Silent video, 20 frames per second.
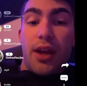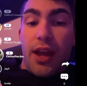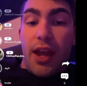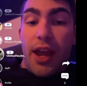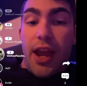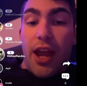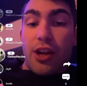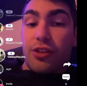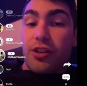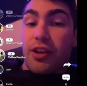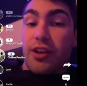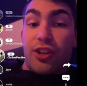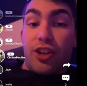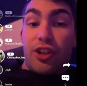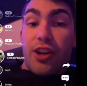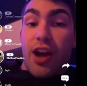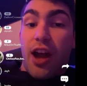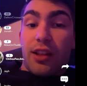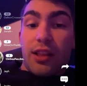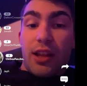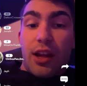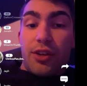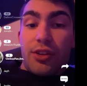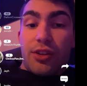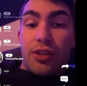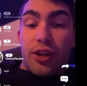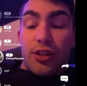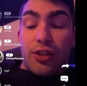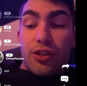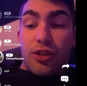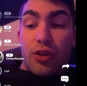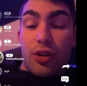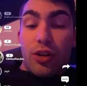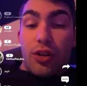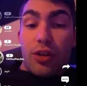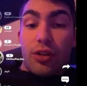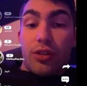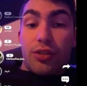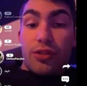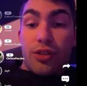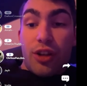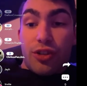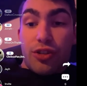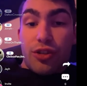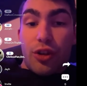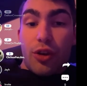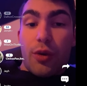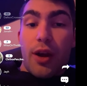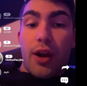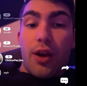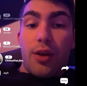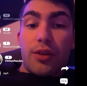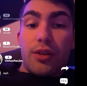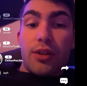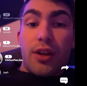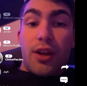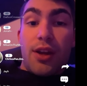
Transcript: and you're not allowed to touch the ground,